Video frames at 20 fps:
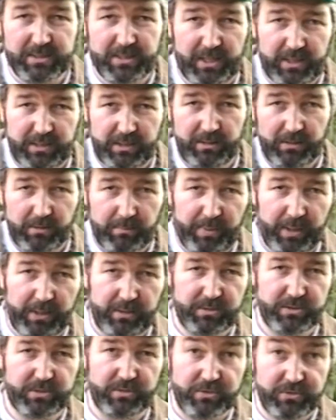there that you can poke
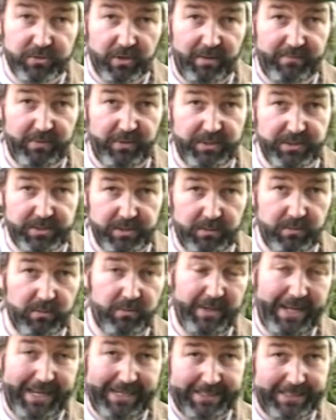a screwdriver into or
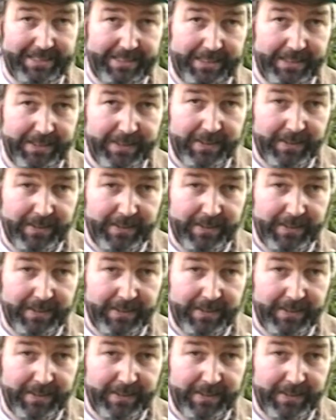an Allen key.